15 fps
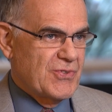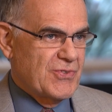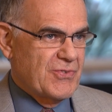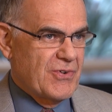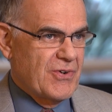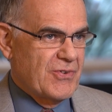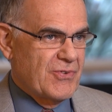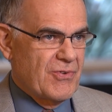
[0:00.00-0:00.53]
as
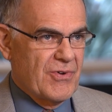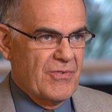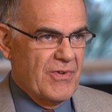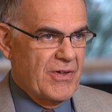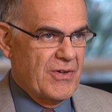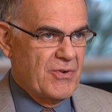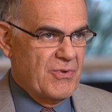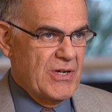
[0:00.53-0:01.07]
far as our
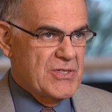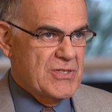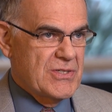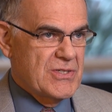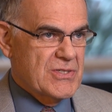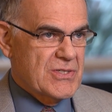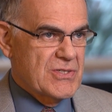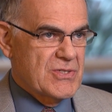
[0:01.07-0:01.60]
evaluation
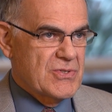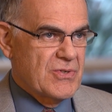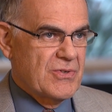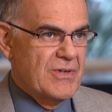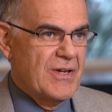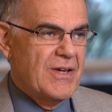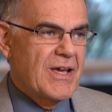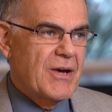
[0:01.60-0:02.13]
is concerned.
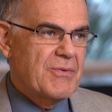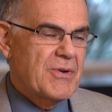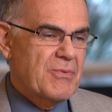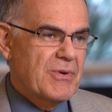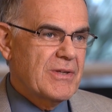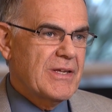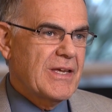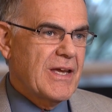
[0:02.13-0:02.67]
And we
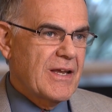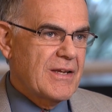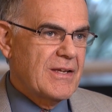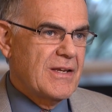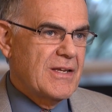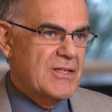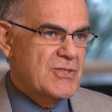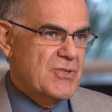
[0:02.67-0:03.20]
really get
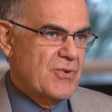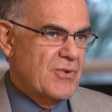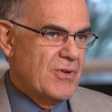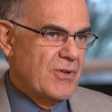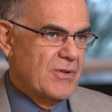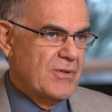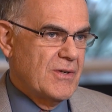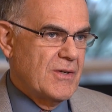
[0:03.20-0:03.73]
an
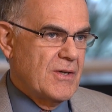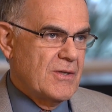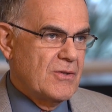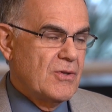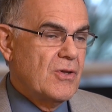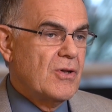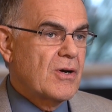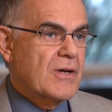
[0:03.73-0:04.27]
internal
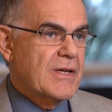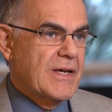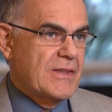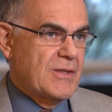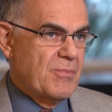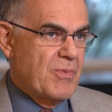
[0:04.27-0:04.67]
look at the